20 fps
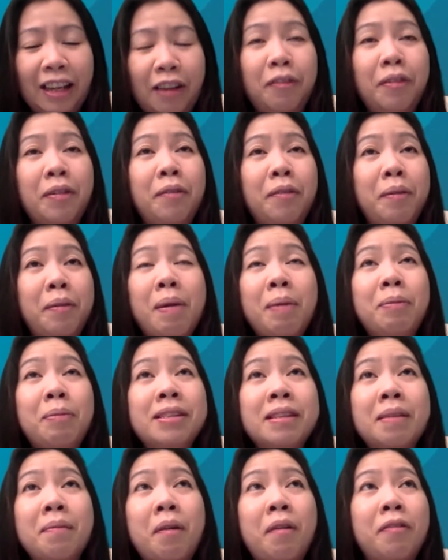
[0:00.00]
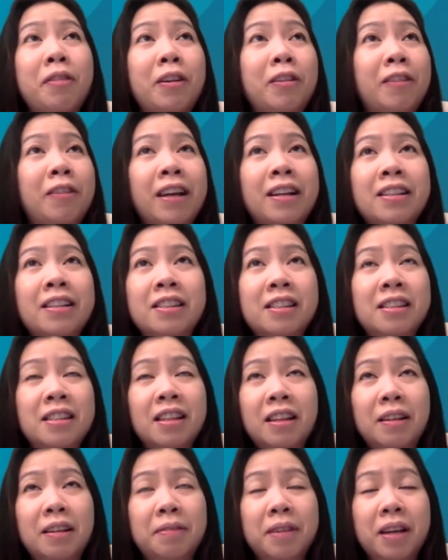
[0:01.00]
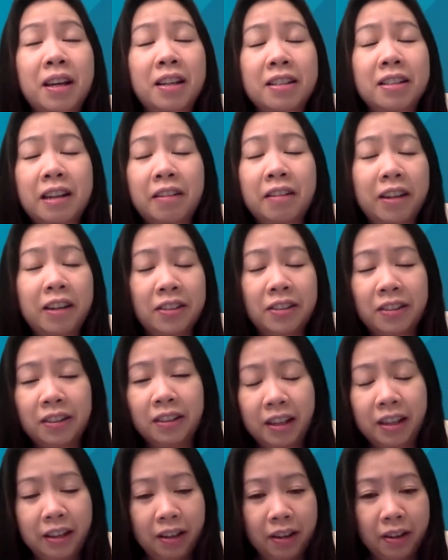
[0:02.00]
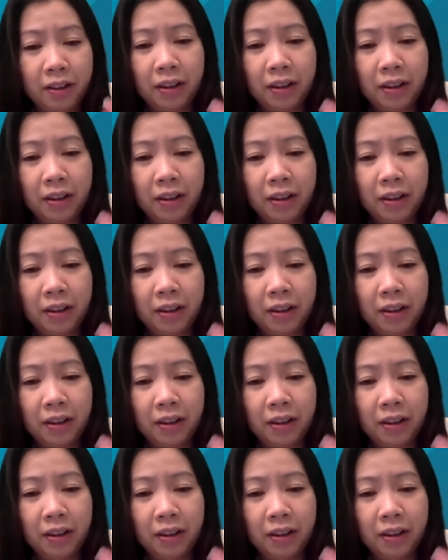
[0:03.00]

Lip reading: Remember some of the greatest director, like